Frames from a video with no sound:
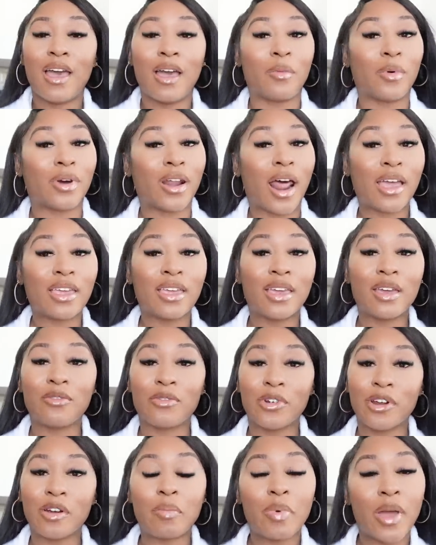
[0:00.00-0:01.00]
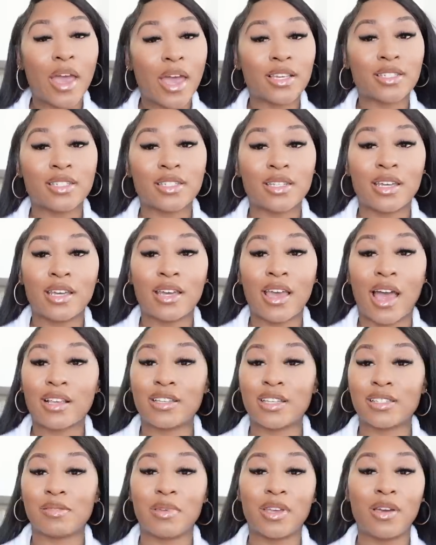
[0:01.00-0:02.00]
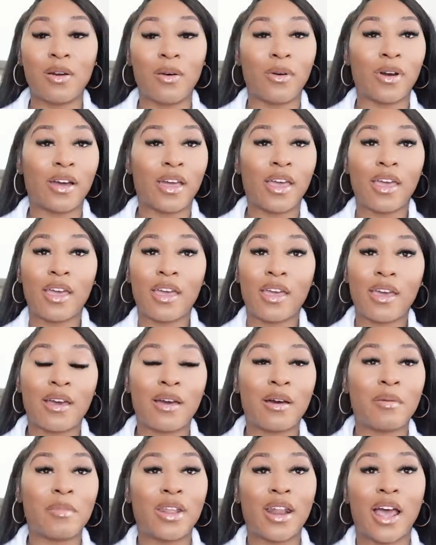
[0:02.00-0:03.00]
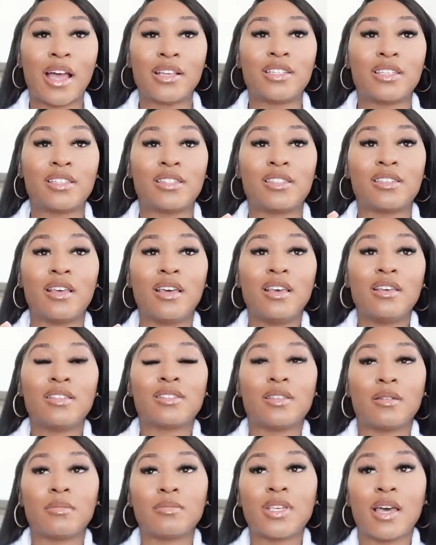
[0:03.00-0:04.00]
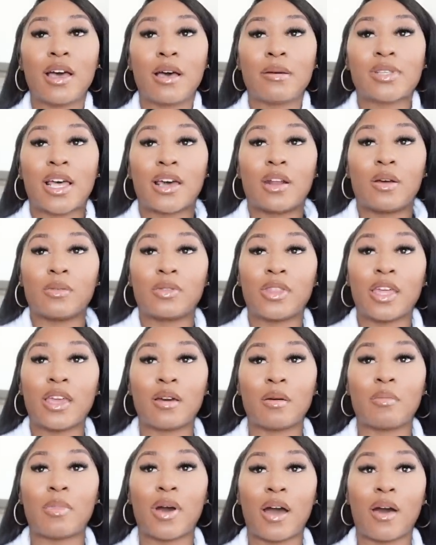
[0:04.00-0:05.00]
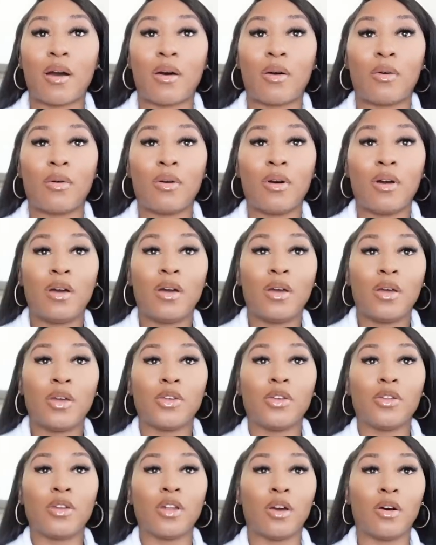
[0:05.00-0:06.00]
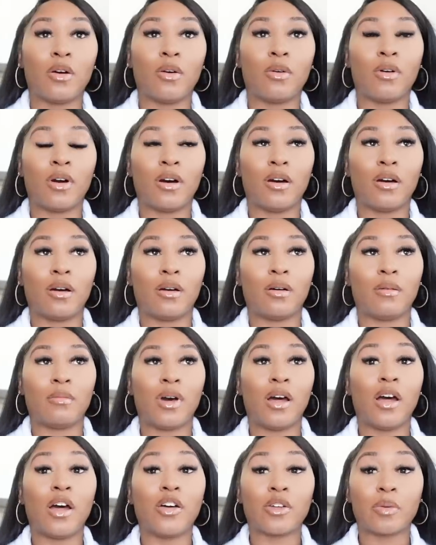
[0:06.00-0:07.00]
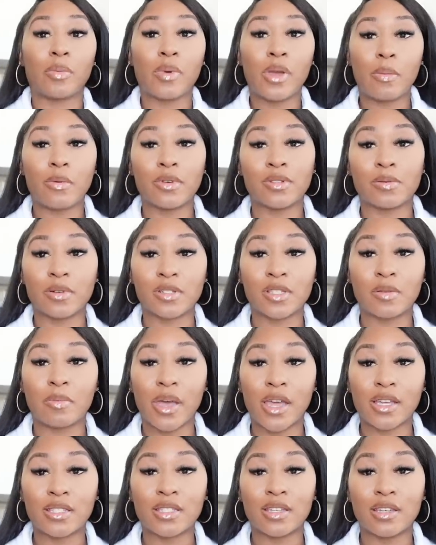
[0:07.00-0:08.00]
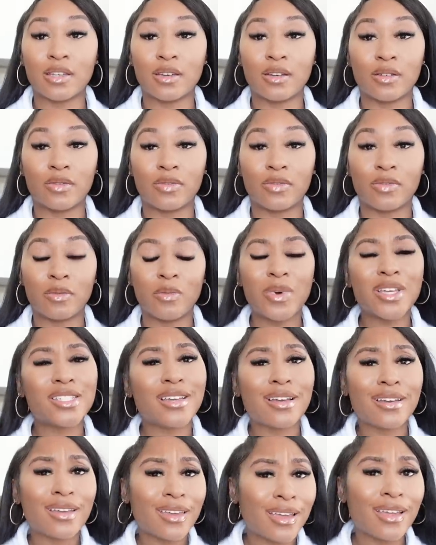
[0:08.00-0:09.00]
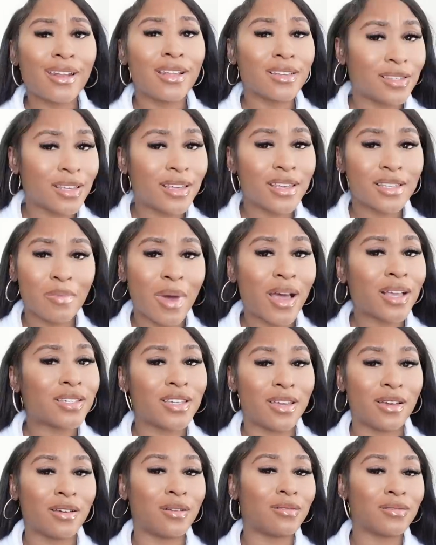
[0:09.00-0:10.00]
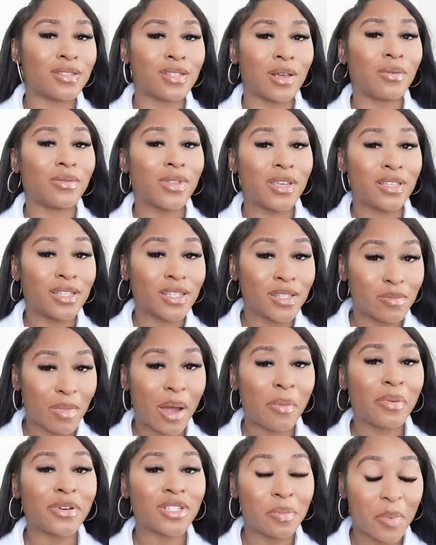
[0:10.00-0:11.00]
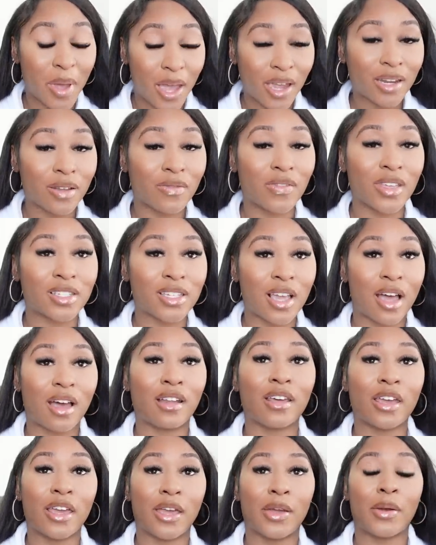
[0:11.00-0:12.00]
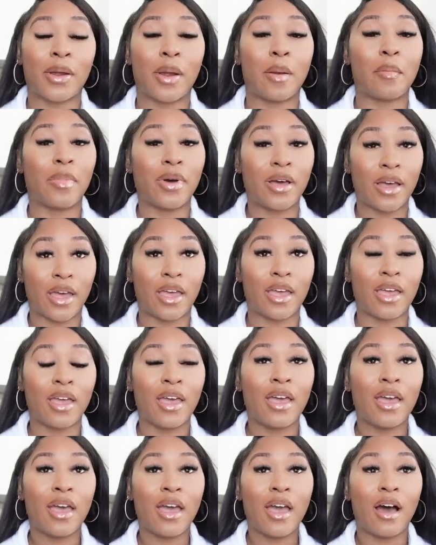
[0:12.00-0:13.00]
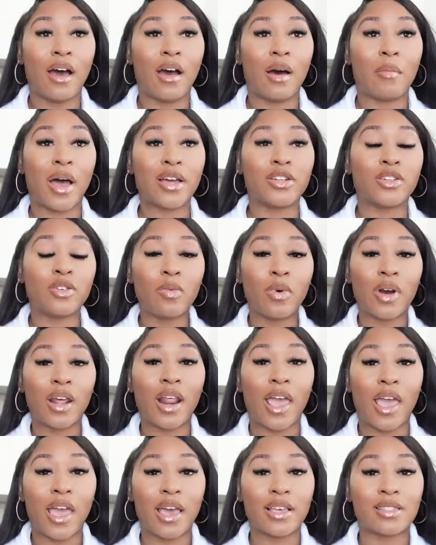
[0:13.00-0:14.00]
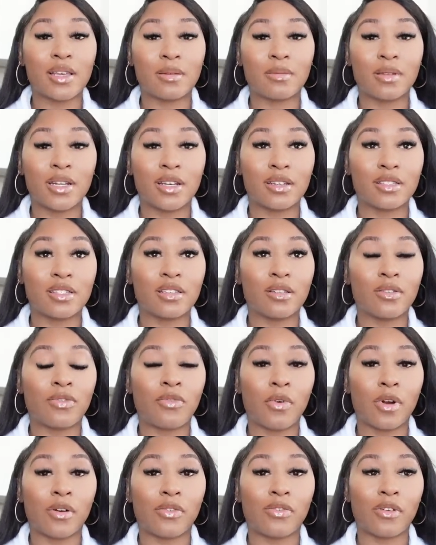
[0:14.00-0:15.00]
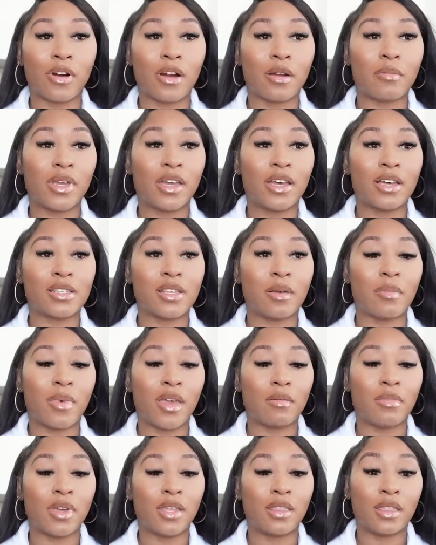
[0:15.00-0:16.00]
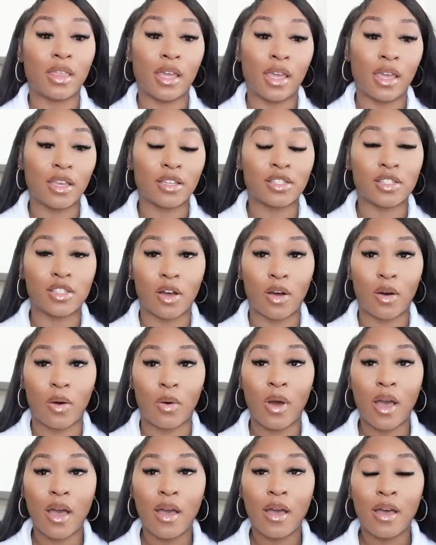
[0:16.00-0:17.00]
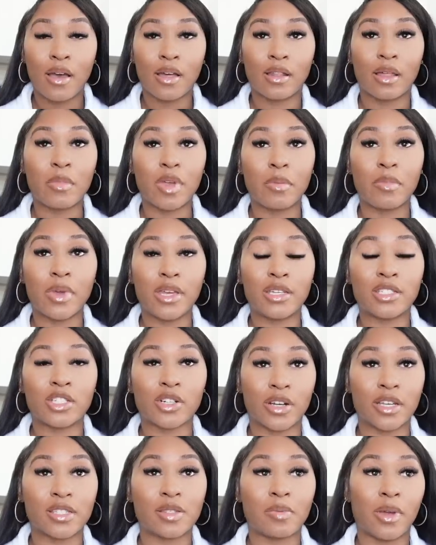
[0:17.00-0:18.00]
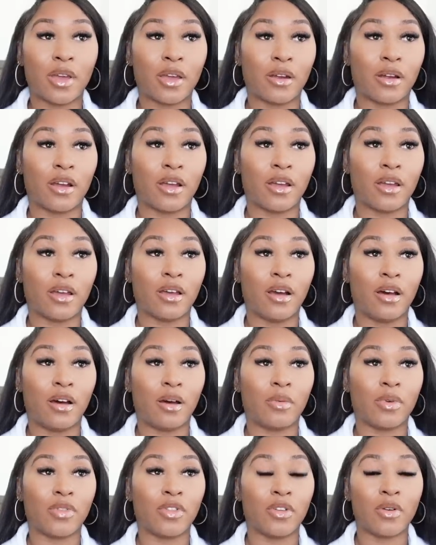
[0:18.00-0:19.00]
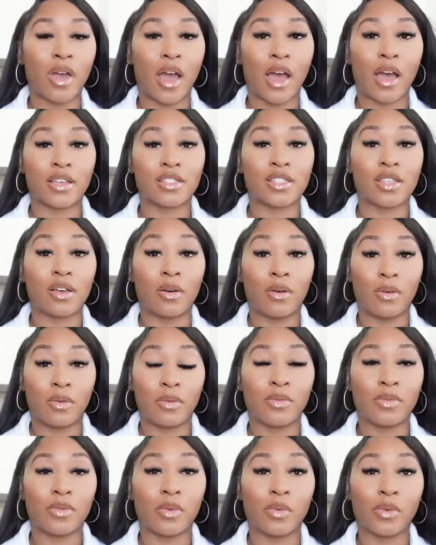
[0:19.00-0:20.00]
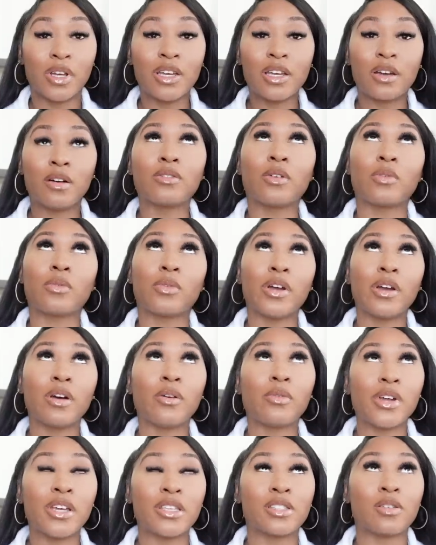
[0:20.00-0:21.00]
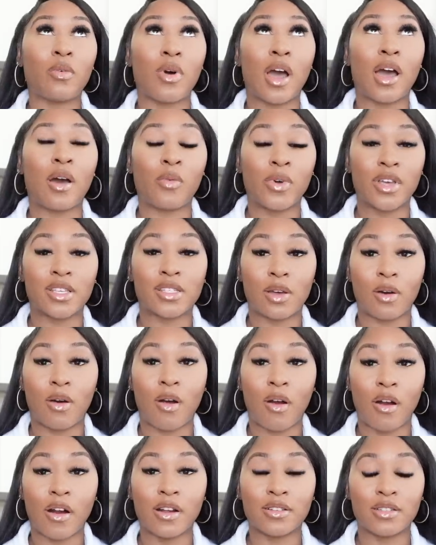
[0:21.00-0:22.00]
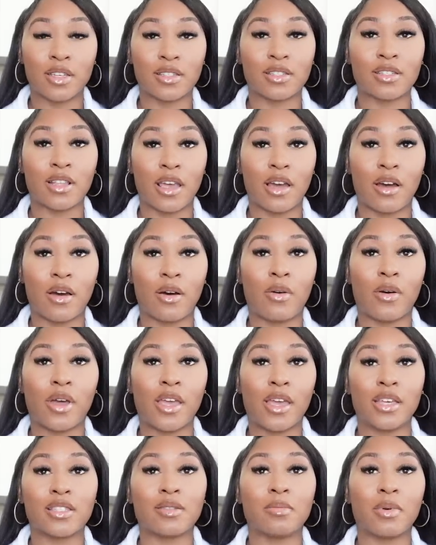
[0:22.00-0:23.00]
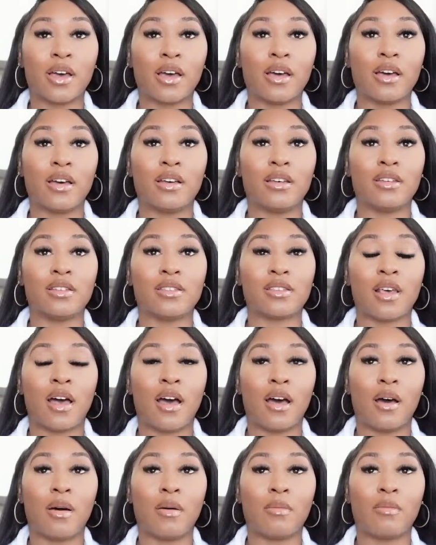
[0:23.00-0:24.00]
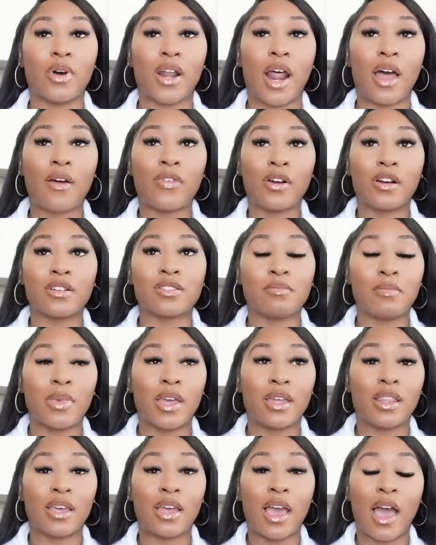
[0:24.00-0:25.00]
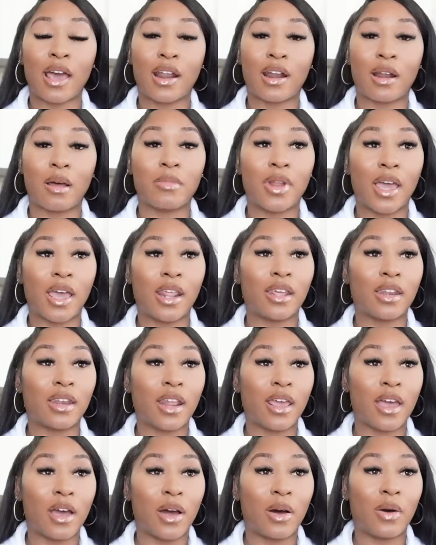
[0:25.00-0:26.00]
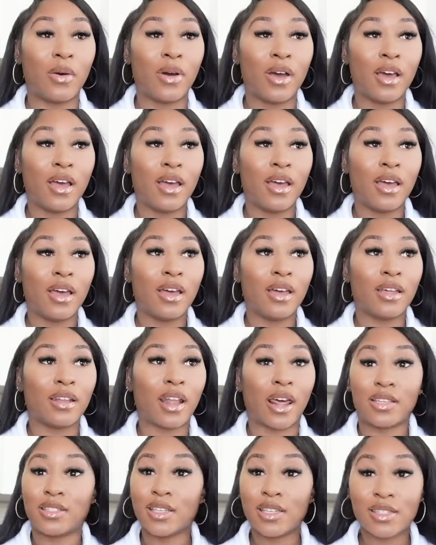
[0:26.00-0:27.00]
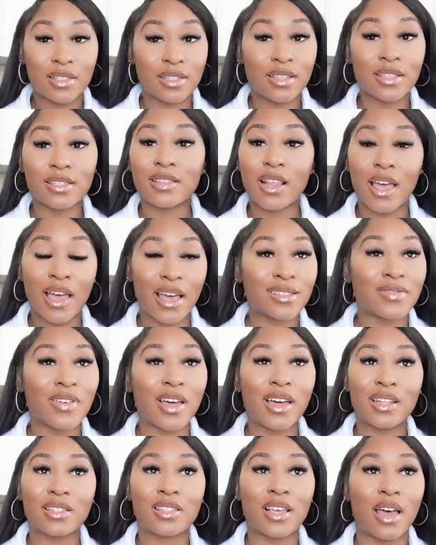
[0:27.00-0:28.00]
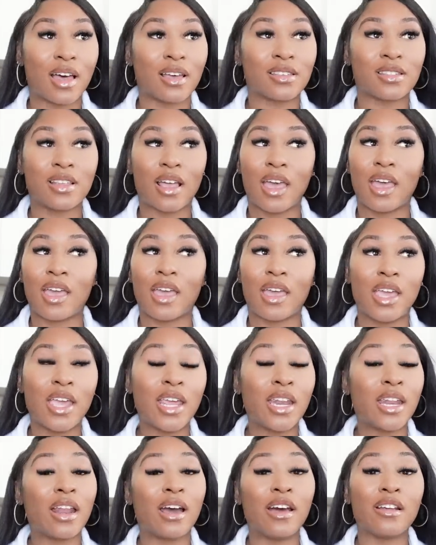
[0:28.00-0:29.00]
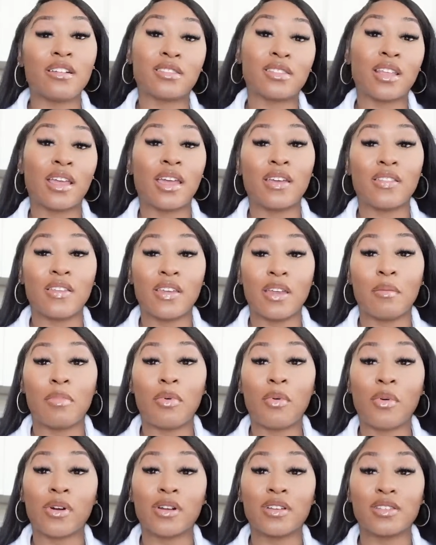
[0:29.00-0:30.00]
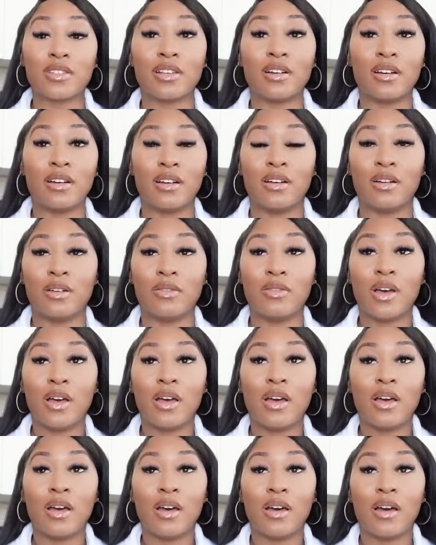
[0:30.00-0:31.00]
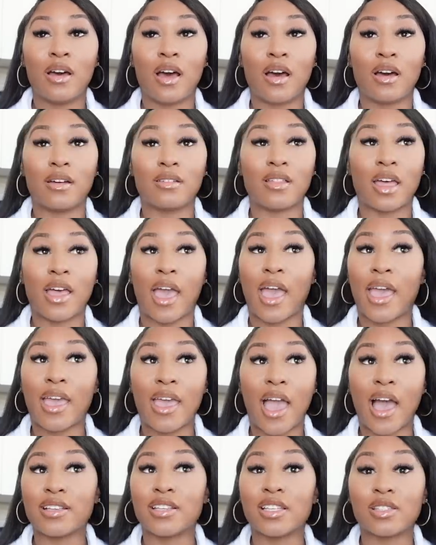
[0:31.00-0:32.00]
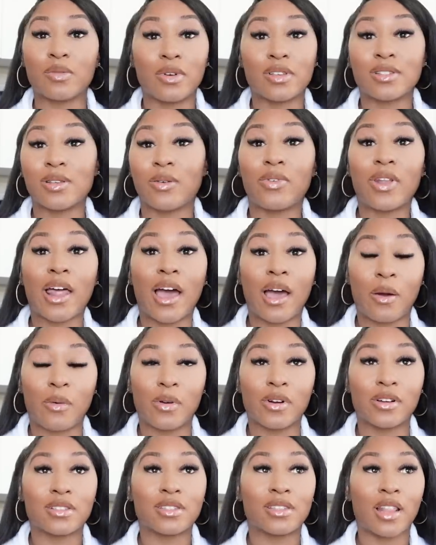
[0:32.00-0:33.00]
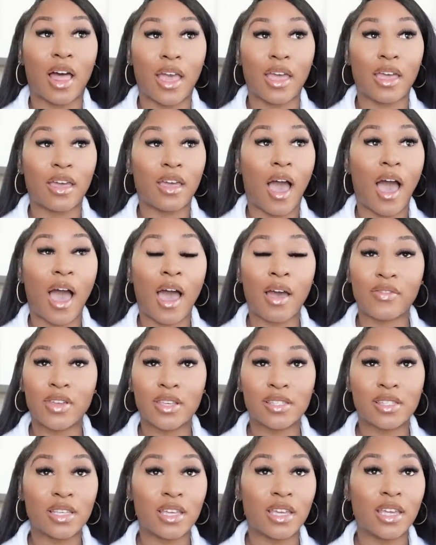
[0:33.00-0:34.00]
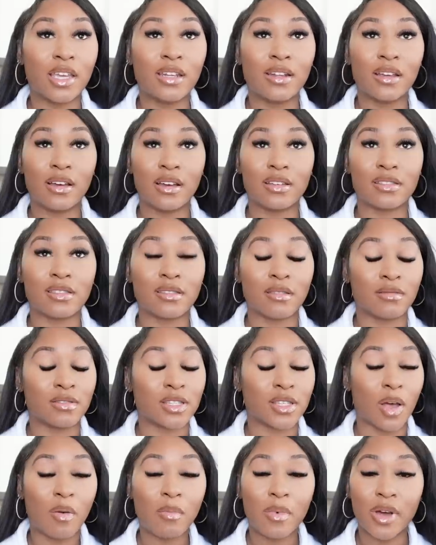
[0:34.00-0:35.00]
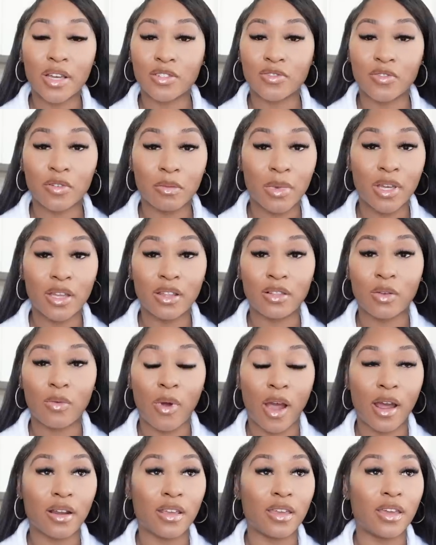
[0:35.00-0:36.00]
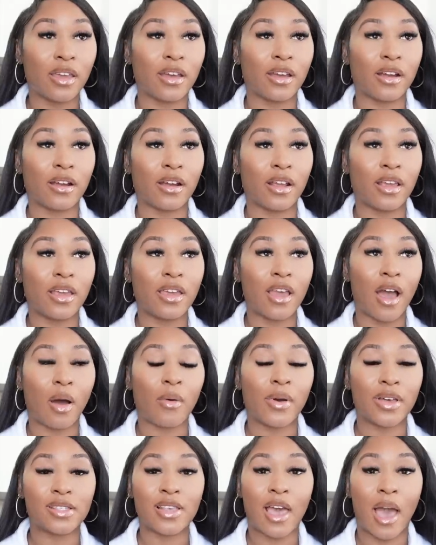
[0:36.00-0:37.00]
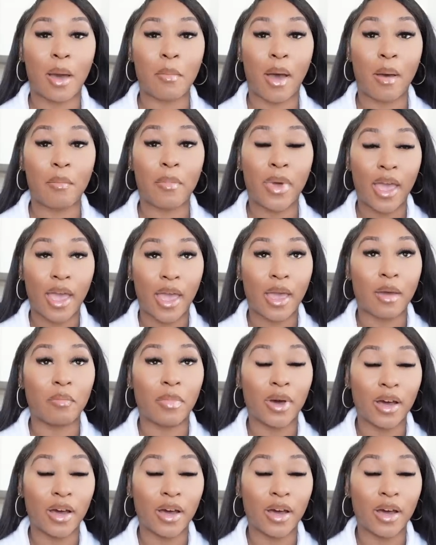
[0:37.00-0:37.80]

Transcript: When I get real passionate, I just be going ham and I just, sometimes I don't think about you know, um, other people's perspective, which again, this is my channel, so this is my perspective that y'all are hearing, but um, I do want to add something else to the forefront because it made me think. So let me be transparent um, with you guys. So the real the real reason why I went so hard just now is because um, when I first met the guy that I'm dating now, like just this last Valentine's Day, he didn't understand the importance of hey, I just want some flowers. Like, obviously, he does so much for me throughout the year and he always got my back.